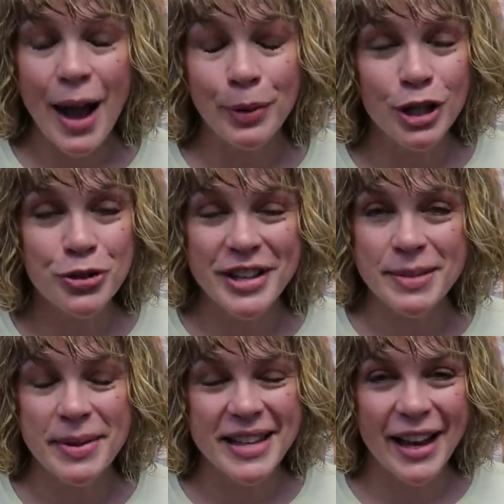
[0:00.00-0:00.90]
I will
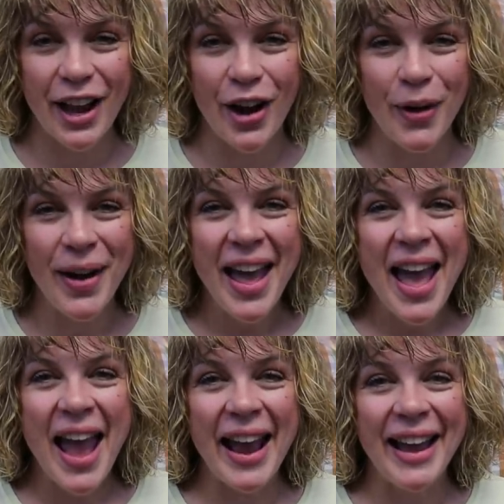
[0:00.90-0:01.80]
address them as I go.
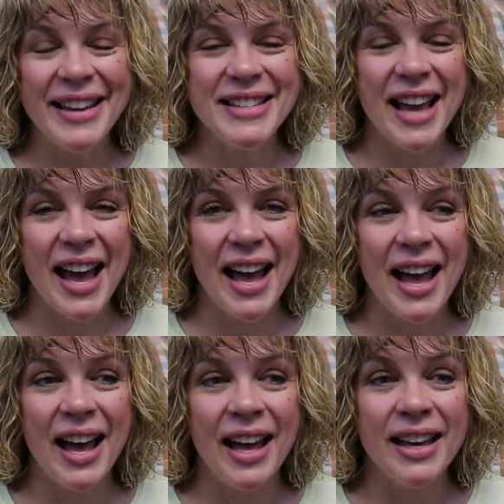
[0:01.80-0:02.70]
And
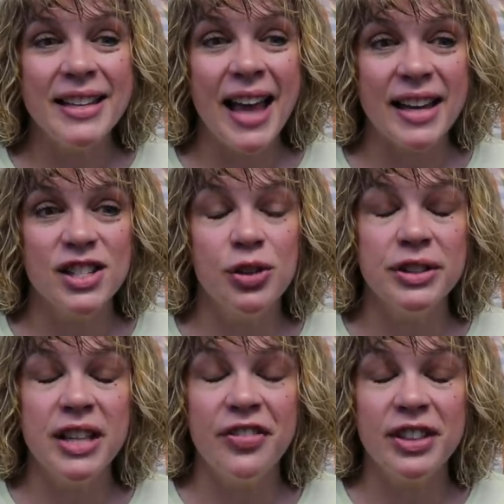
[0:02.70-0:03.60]
uh, yes,
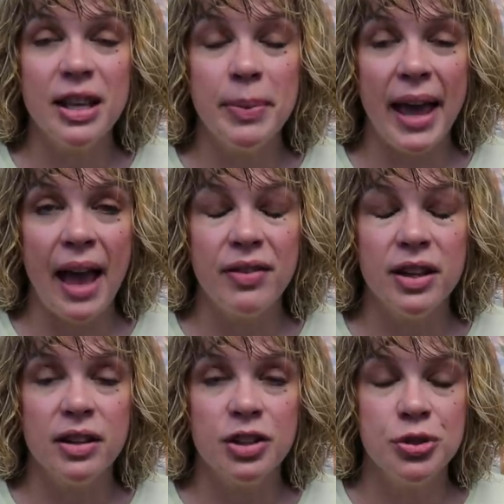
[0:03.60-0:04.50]
you'll definitely be
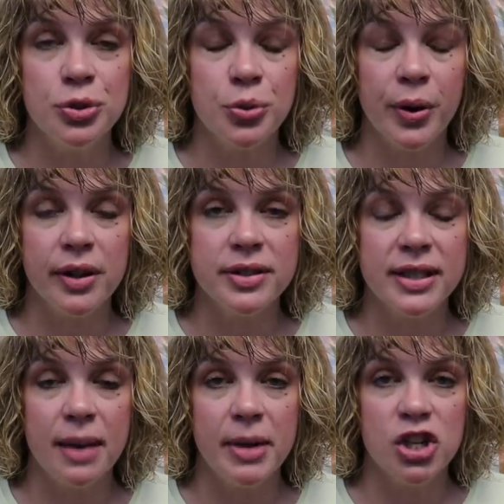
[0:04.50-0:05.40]
having the two tutorials
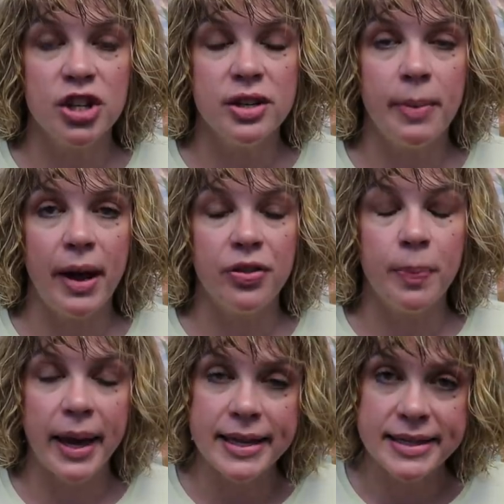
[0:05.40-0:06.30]
that I mentioned about
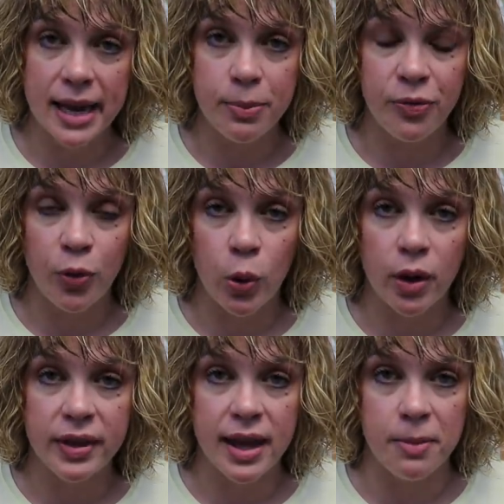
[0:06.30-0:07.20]
the bias tape
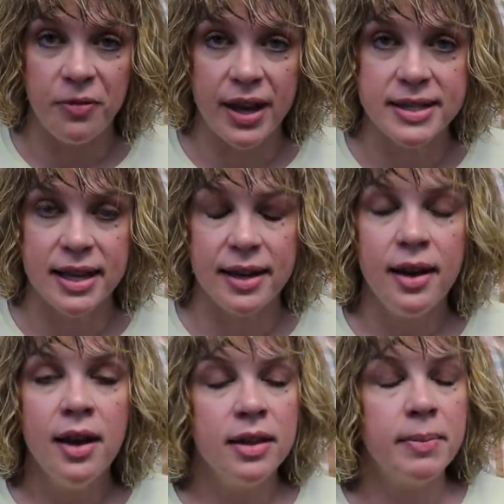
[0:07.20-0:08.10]
for the hem
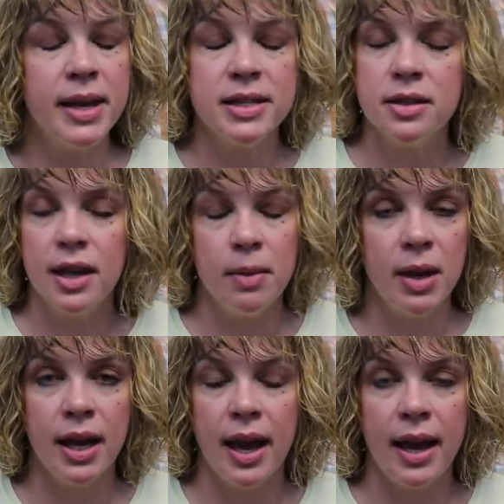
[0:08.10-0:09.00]
facing that makes
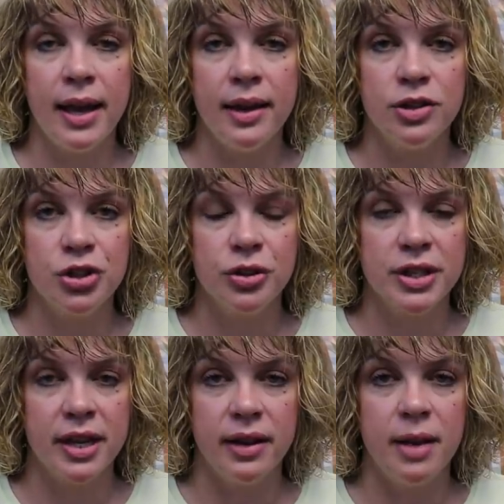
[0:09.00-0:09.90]
hemming a
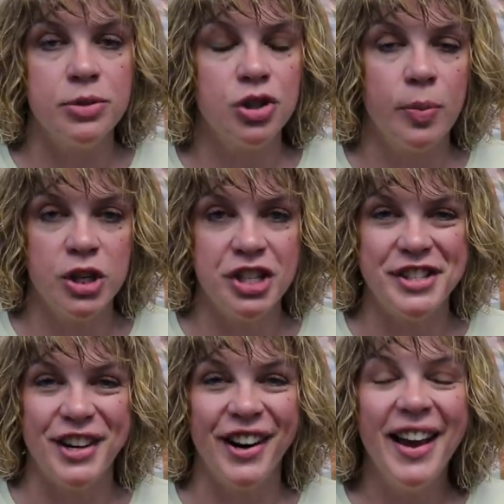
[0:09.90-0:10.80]
shirt tail hem so much
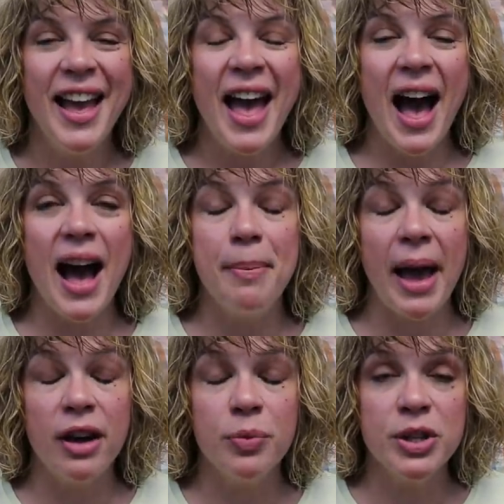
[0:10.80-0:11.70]
easier. Um,
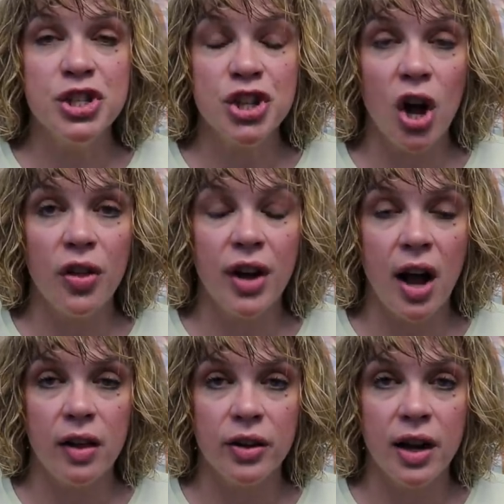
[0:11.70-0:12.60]
how to install the
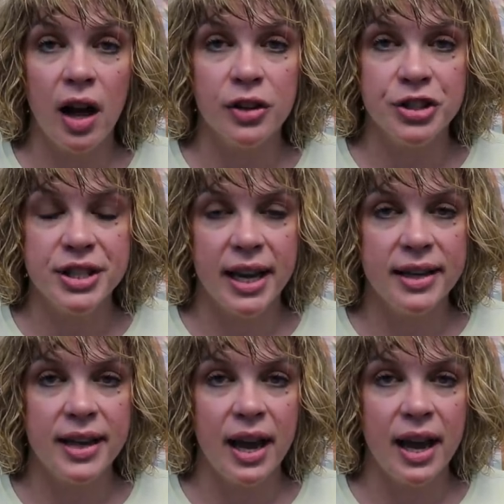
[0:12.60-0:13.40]
collar and collar stand.